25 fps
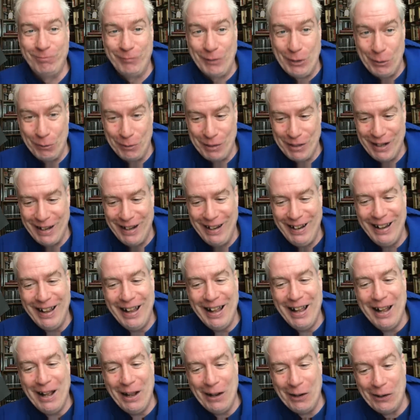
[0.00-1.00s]
Okay,
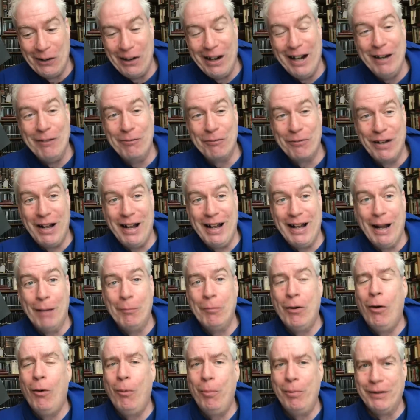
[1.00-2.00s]
all right, fine. I'm
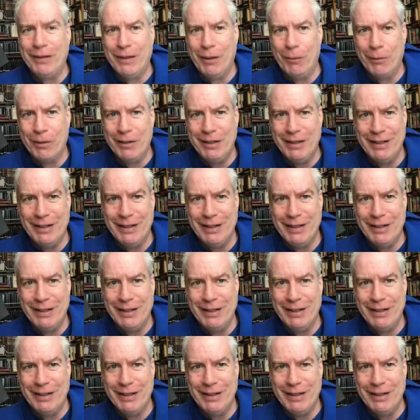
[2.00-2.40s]
hoping that we're